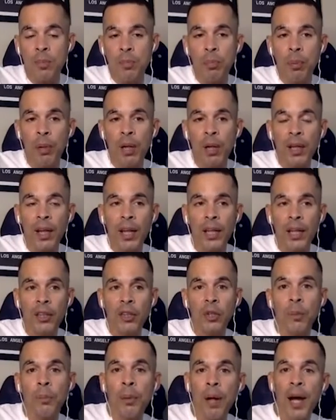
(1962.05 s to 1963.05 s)
but like
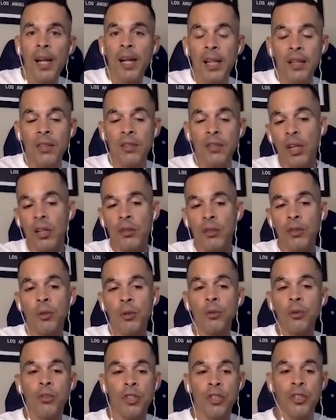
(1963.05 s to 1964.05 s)
your body is
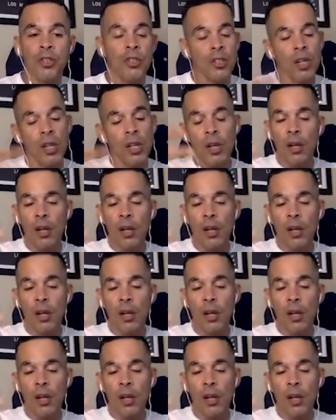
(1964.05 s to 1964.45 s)
also just